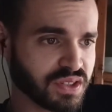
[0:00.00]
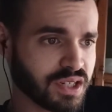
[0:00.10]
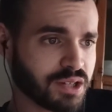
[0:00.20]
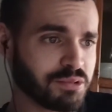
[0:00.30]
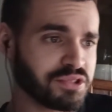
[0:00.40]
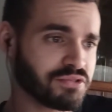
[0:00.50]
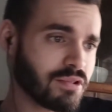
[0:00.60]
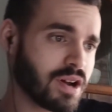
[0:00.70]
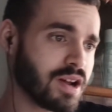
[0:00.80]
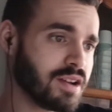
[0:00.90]
I was
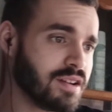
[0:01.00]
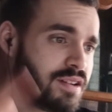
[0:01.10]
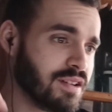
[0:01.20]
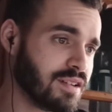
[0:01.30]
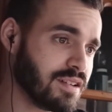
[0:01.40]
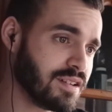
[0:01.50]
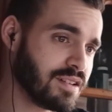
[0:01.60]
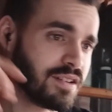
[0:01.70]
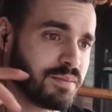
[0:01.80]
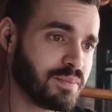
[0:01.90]
trying,
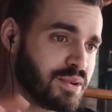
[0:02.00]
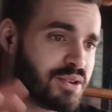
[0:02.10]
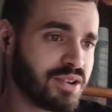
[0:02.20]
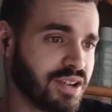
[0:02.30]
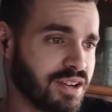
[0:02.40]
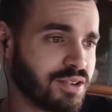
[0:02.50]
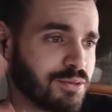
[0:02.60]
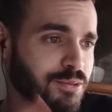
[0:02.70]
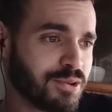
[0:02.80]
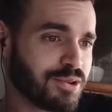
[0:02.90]
but it
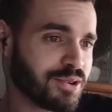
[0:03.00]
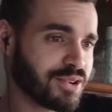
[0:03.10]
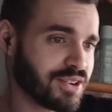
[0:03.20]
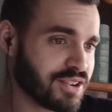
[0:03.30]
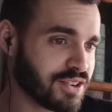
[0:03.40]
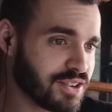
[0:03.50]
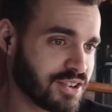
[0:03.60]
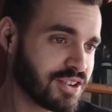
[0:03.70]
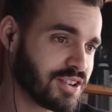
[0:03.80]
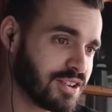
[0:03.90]
didn't work.
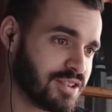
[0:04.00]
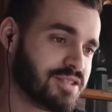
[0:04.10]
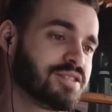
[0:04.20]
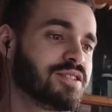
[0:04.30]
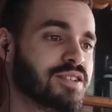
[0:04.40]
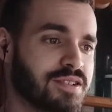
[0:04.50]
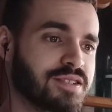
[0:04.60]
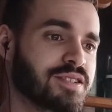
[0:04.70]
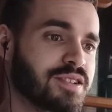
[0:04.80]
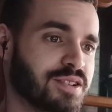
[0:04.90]
You're
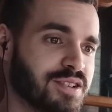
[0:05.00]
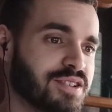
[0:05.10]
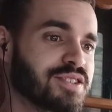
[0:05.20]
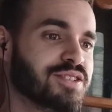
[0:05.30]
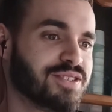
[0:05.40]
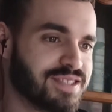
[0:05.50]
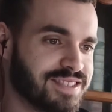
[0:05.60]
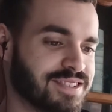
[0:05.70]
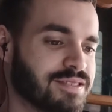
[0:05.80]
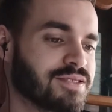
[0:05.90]
way too
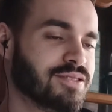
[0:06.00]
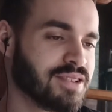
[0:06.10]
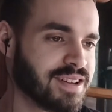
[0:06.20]
far from.